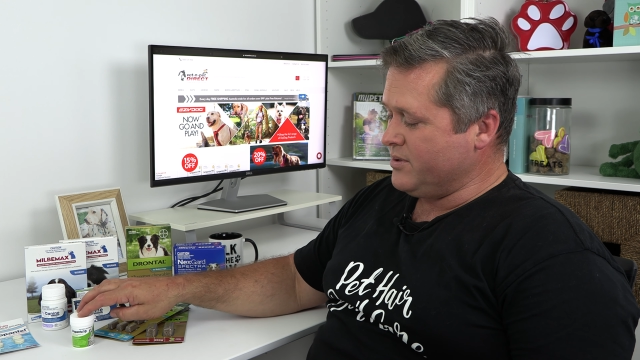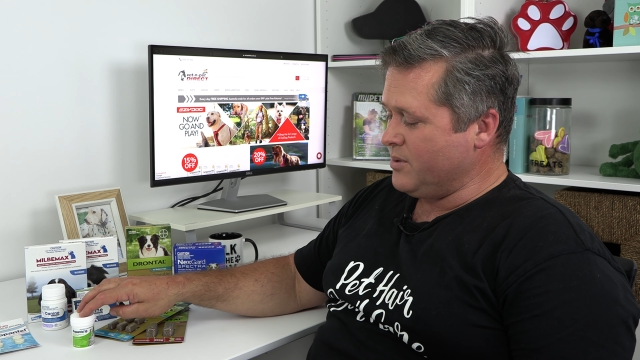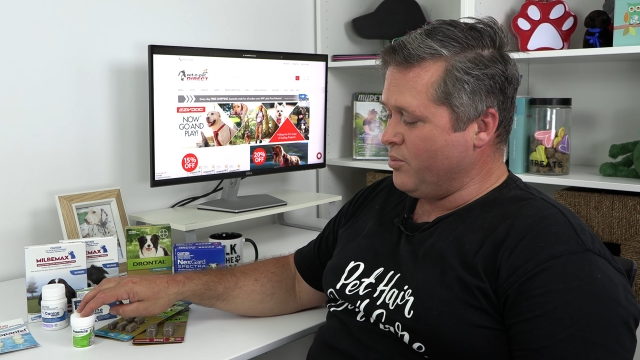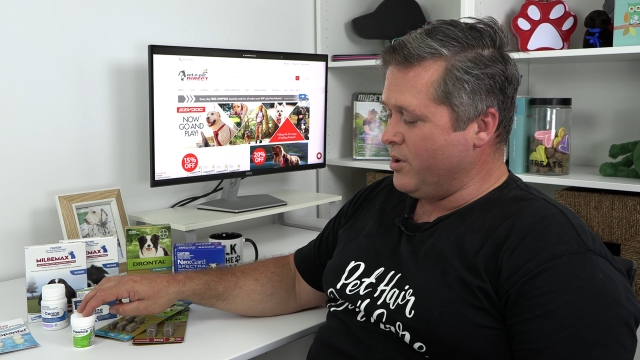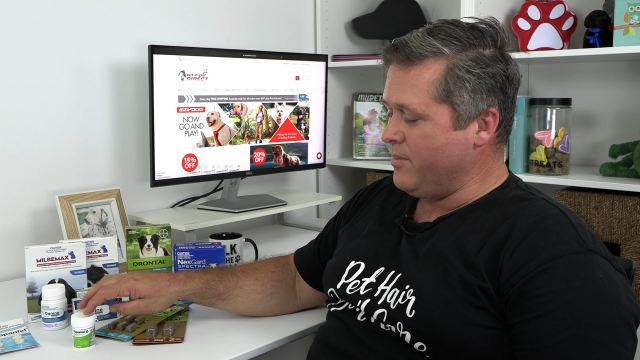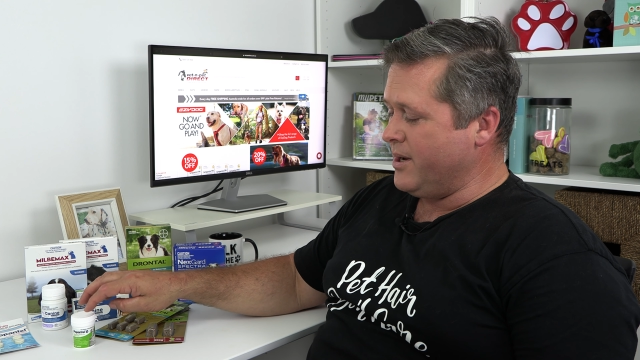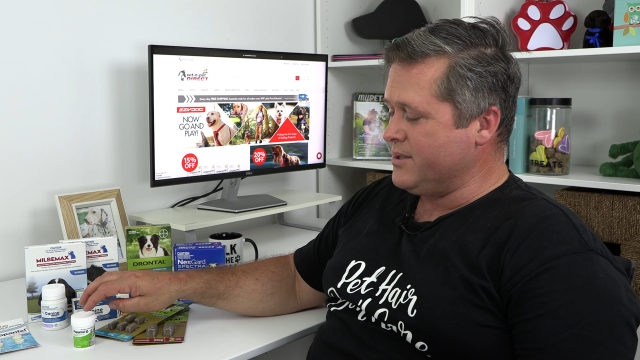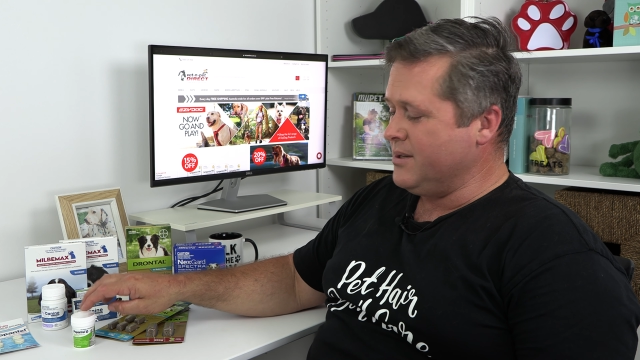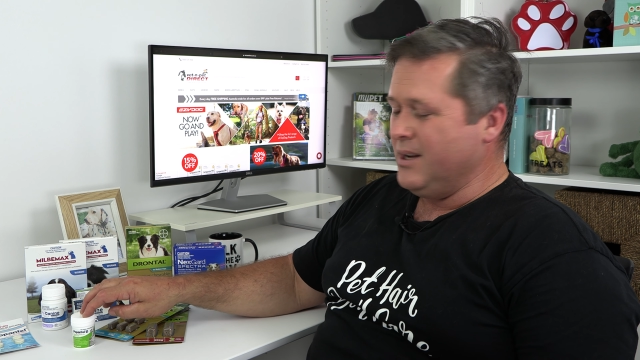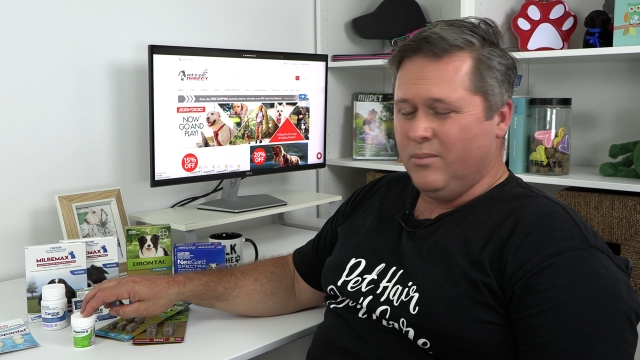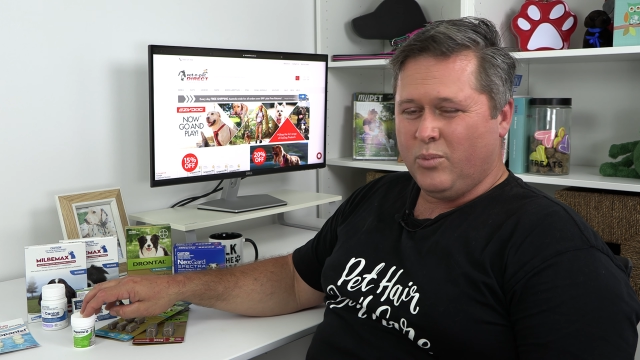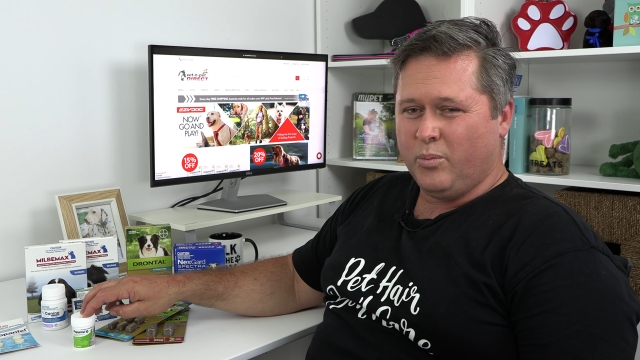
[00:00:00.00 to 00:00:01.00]
So pretty much
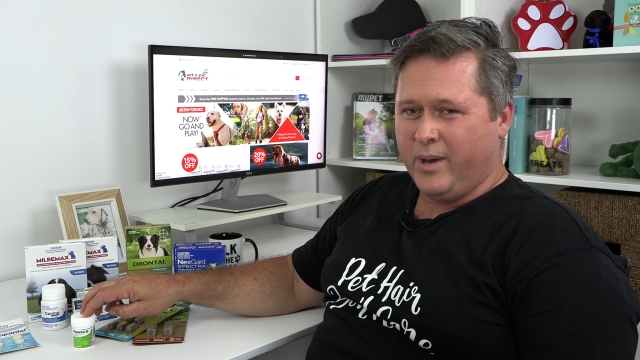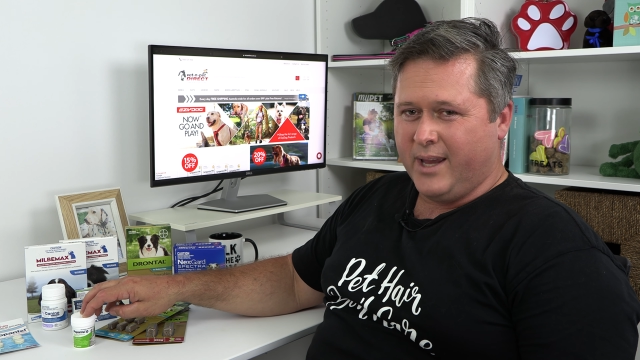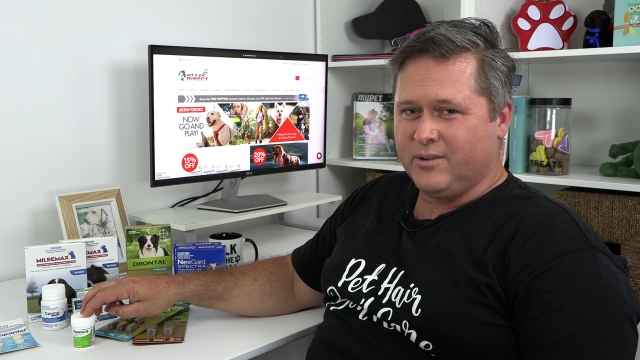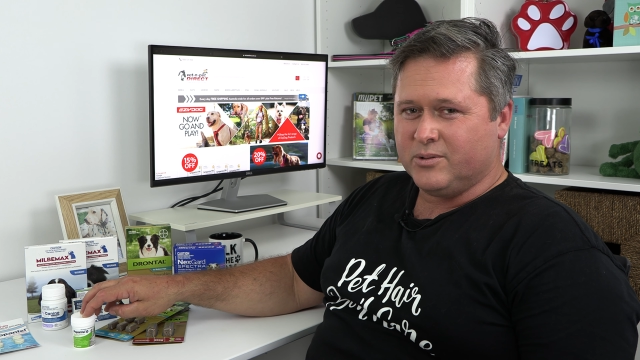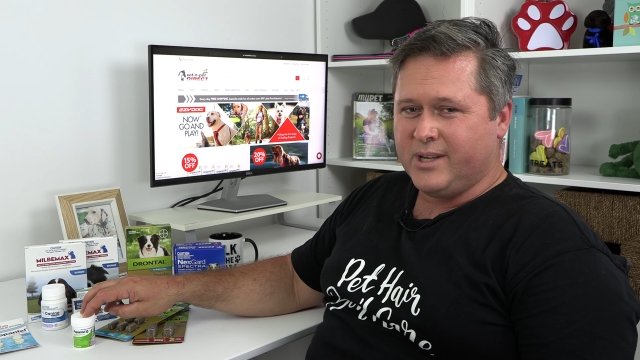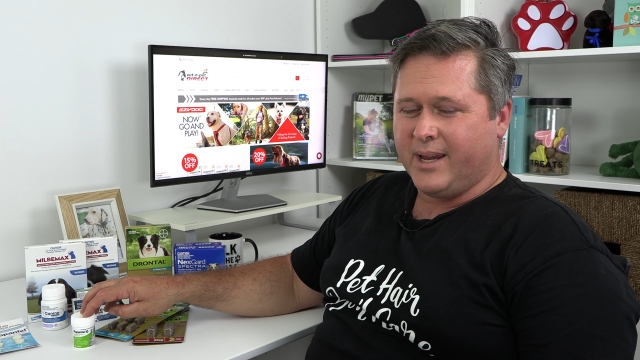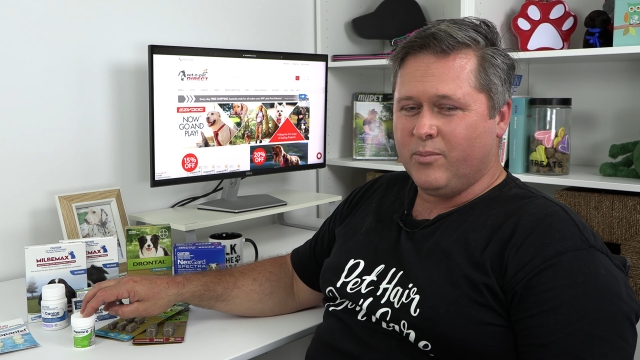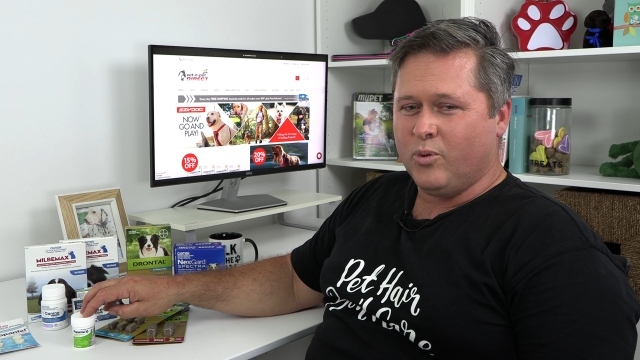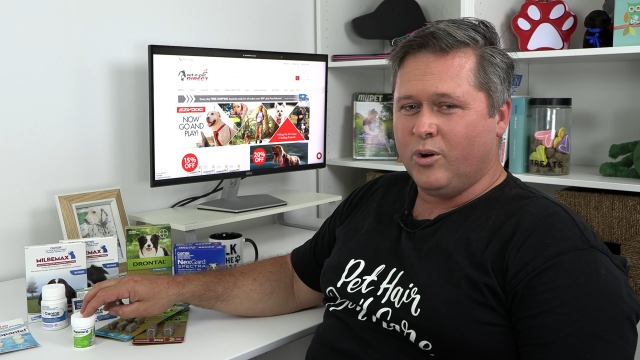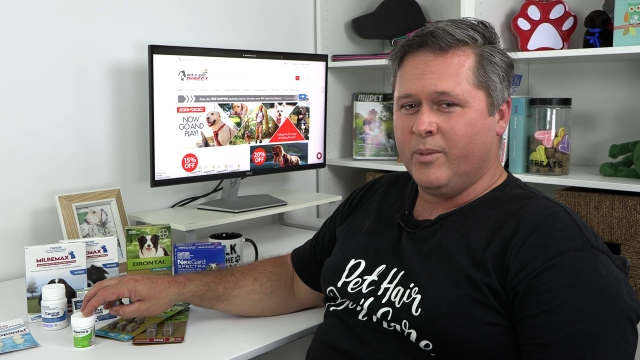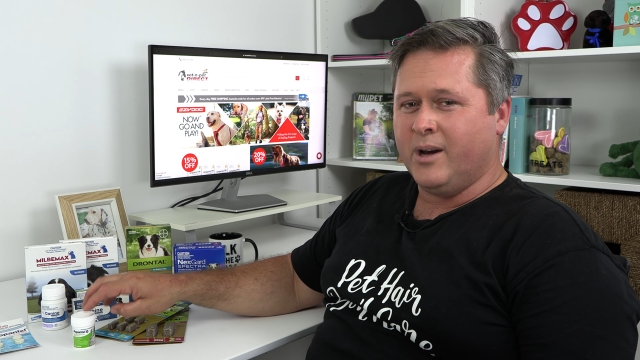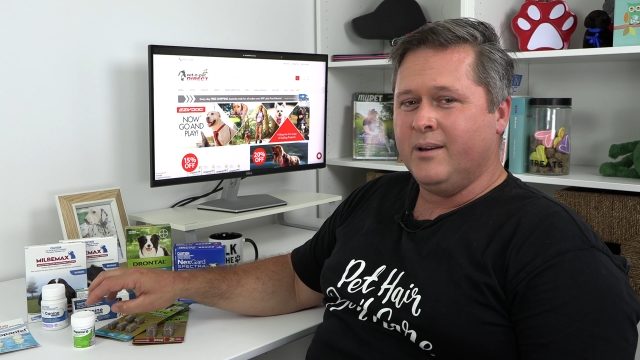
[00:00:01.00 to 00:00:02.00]
Papantal
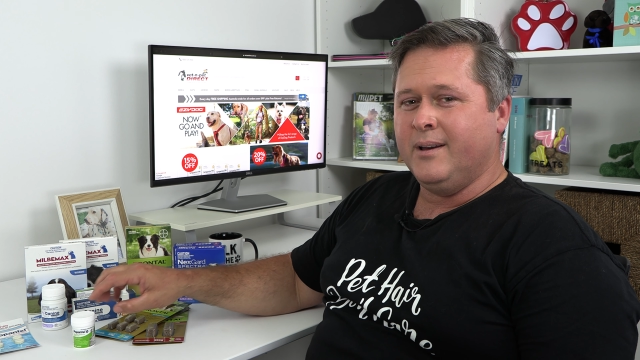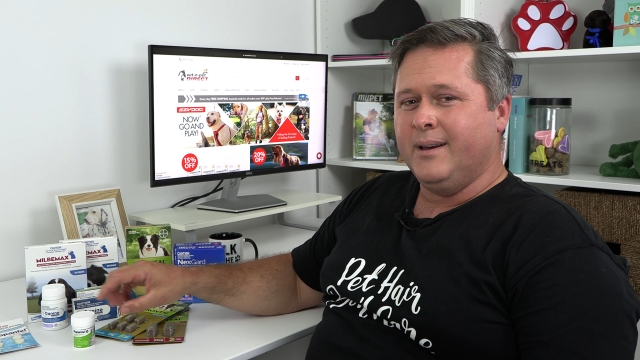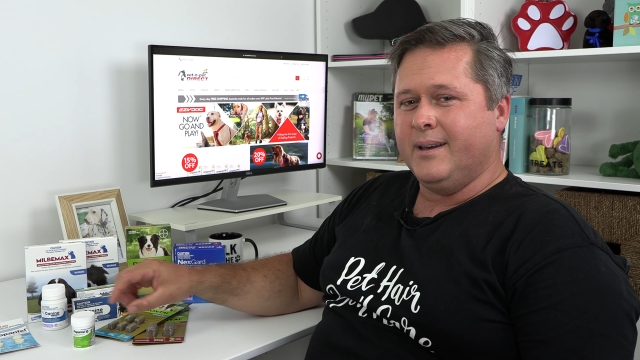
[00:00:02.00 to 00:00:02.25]
tapewormer,